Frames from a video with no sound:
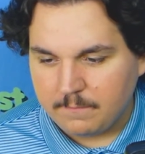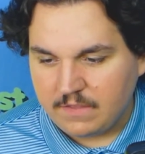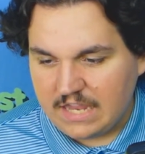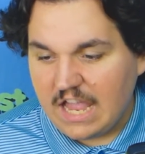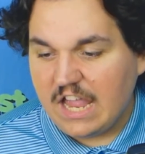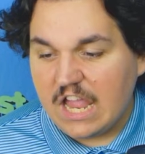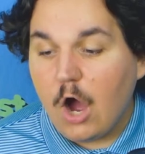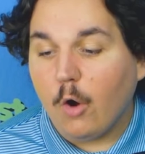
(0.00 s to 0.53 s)

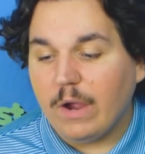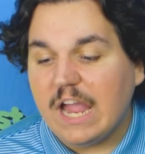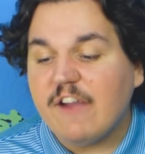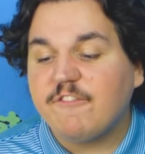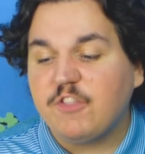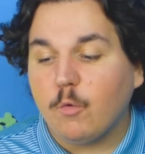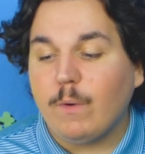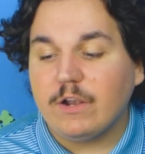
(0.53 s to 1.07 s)
Yeah,
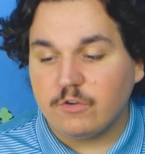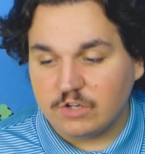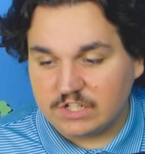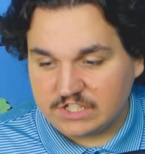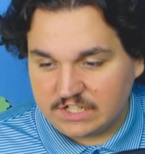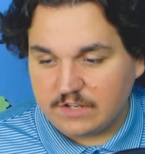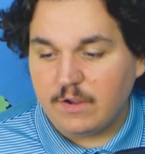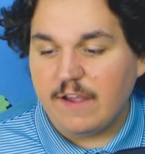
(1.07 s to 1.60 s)
if the
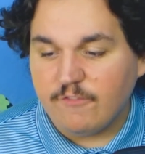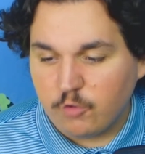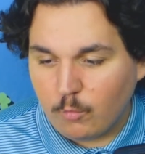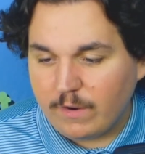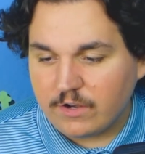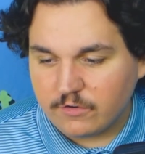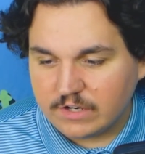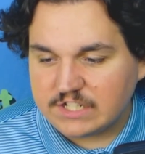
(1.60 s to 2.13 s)

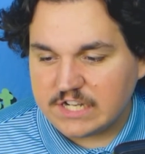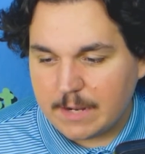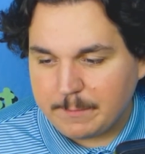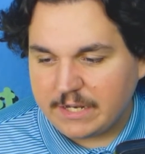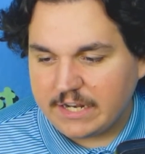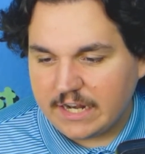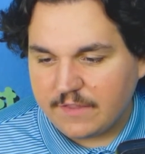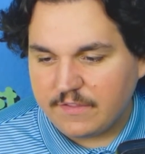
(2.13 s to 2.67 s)
winner is
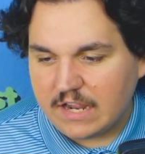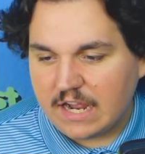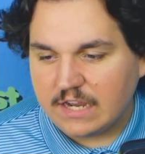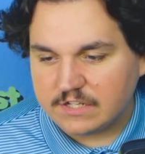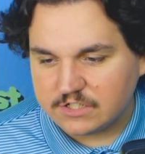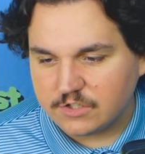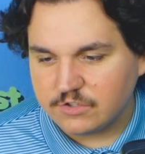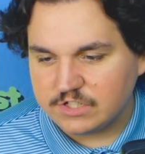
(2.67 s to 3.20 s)
nominated at the
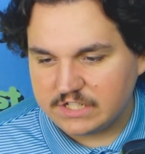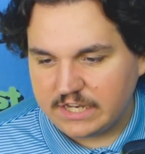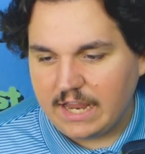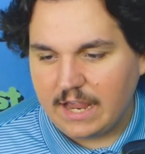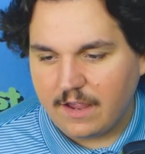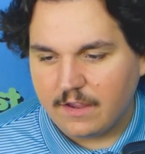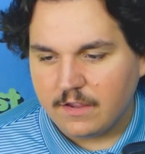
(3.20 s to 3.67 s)
Oscars, yeah.